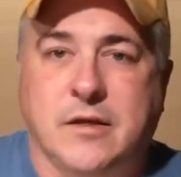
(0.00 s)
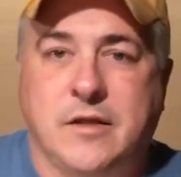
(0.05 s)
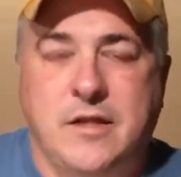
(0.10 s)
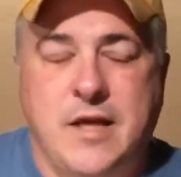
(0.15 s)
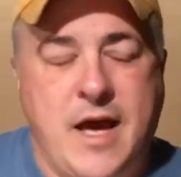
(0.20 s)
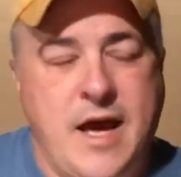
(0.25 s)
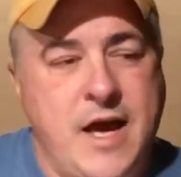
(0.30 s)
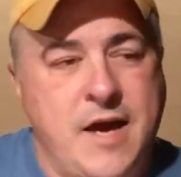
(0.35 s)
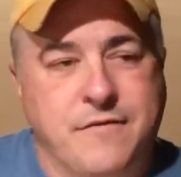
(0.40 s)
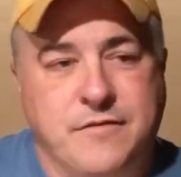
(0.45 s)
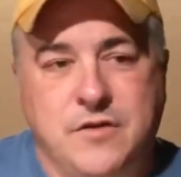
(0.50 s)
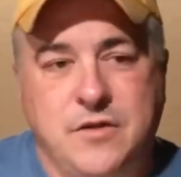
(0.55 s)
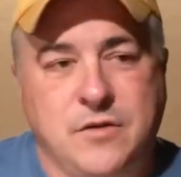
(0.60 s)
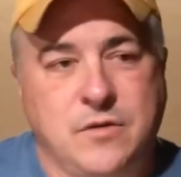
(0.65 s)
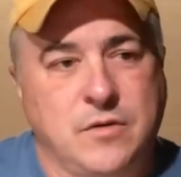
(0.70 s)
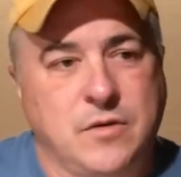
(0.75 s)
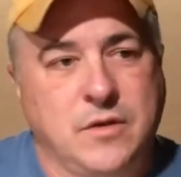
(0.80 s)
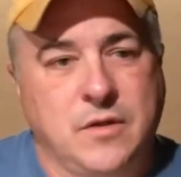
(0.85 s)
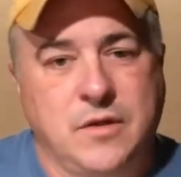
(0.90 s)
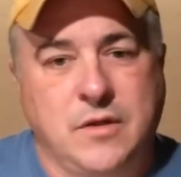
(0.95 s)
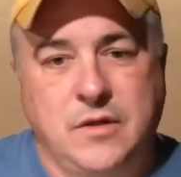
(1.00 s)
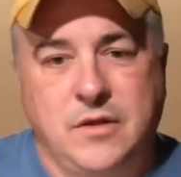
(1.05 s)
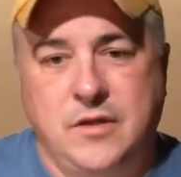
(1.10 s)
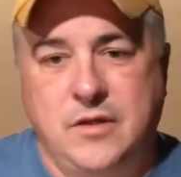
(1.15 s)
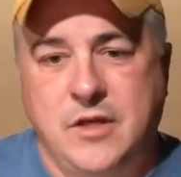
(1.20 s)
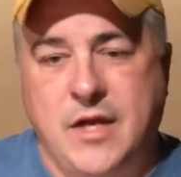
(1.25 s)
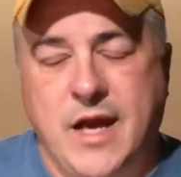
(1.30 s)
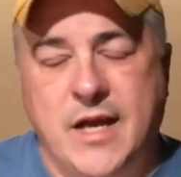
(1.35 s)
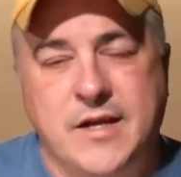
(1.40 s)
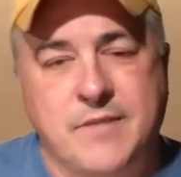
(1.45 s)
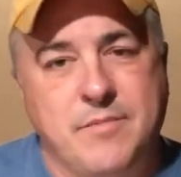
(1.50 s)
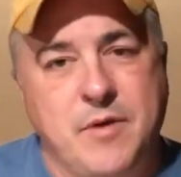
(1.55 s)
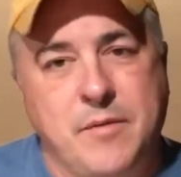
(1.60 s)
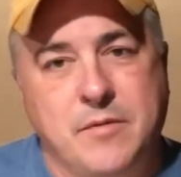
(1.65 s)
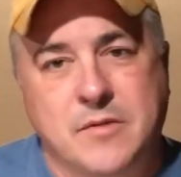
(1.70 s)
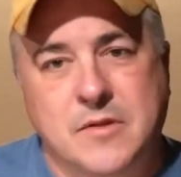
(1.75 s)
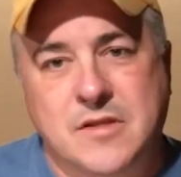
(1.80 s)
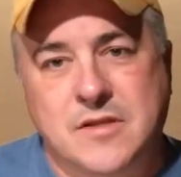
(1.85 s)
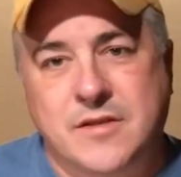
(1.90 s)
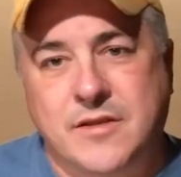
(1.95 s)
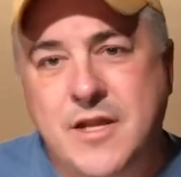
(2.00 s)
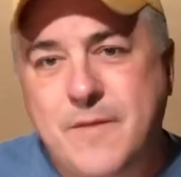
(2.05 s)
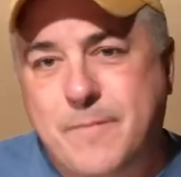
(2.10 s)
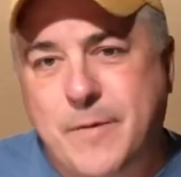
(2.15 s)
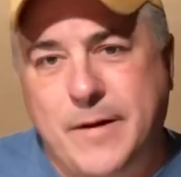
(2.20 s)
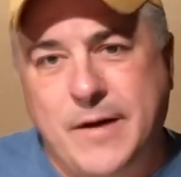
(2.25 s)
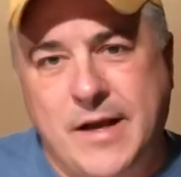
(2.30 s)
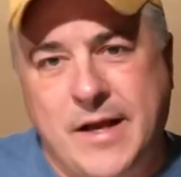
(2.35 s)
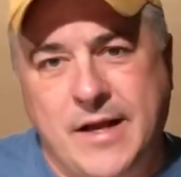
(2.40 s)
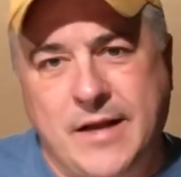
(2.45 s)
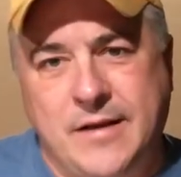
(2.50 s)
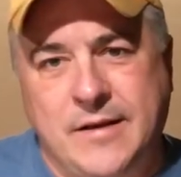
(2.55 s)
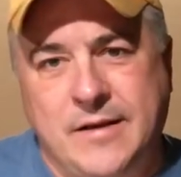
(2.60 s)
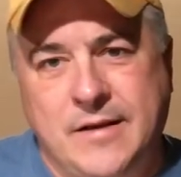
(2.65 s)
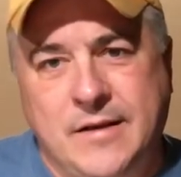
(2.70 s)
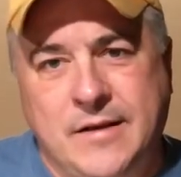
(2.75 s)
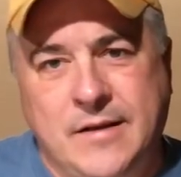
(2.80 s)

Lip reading: You have to. You got to be able to sleep at night.